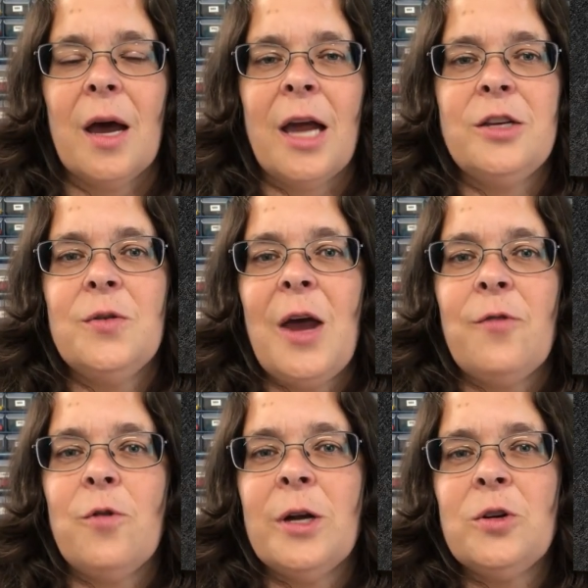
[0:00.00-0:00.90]
I do
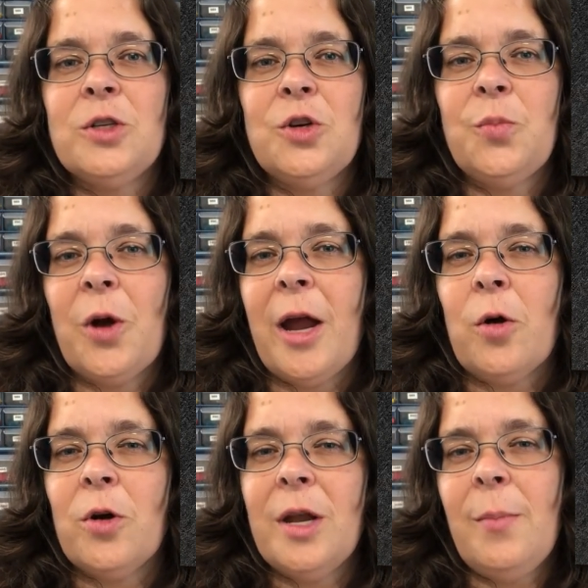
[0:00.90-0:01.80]
have 1 or 2
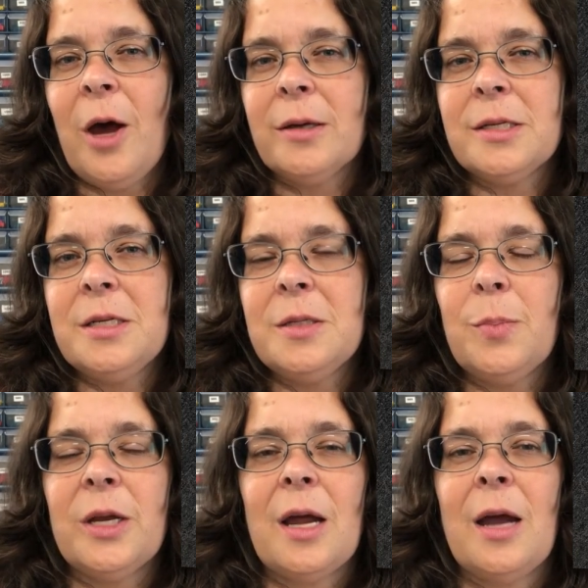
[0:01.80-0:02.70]
priority boxes,
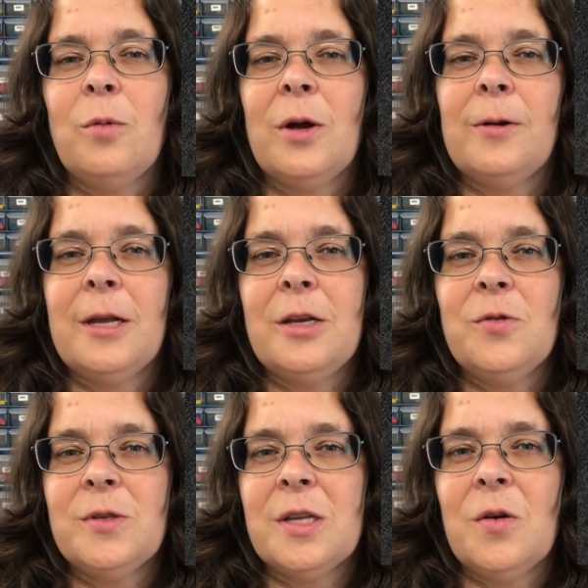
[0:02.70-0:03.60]
but I rarely
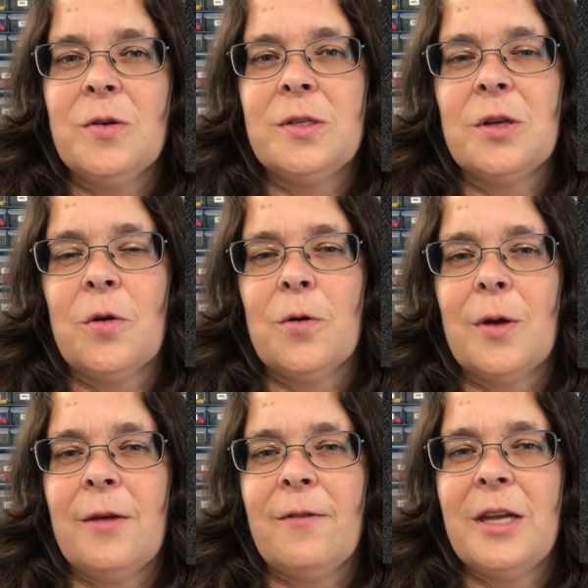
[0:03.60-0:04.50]
use those, so
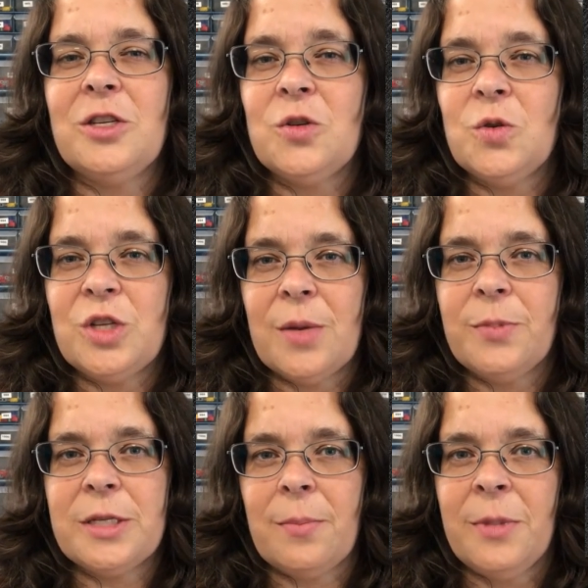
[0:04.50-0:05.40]
if I do ship
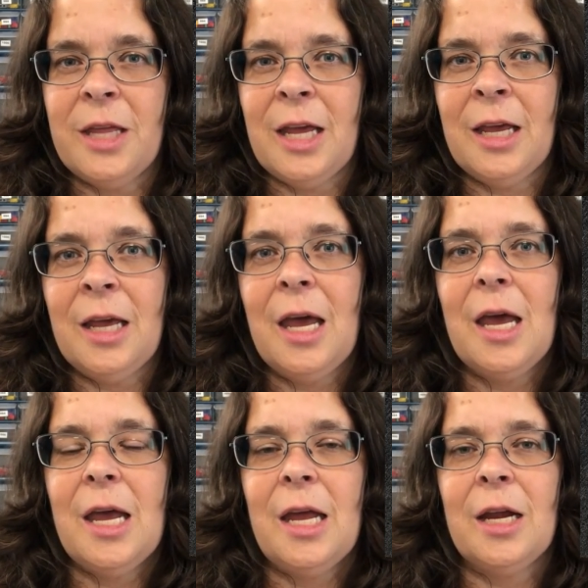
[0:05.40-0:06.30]
something
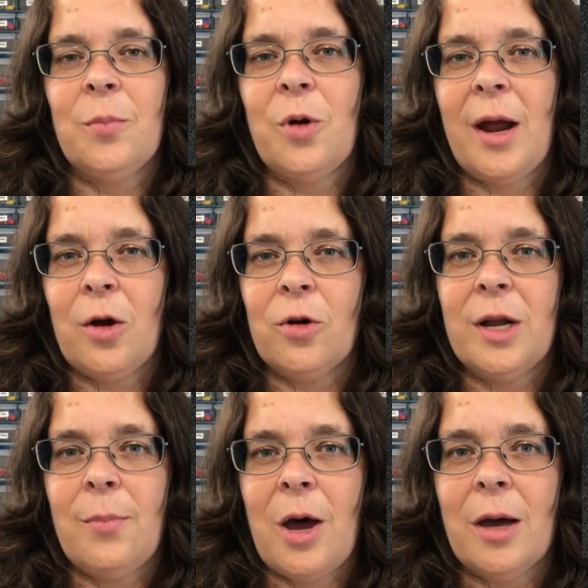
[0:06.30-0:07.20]
in a
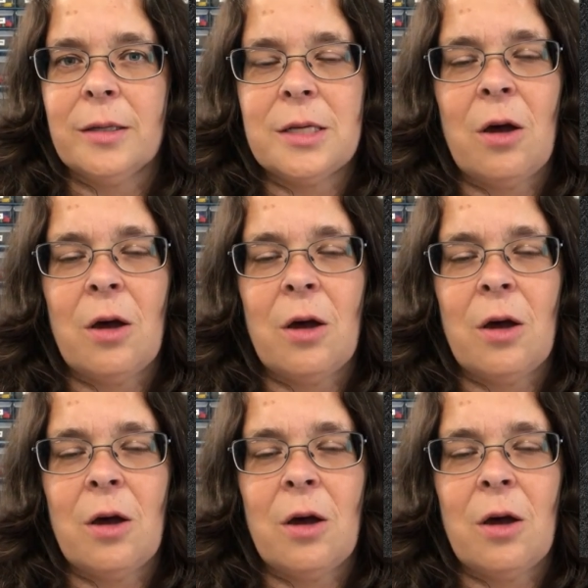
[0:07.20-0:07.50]
priority box,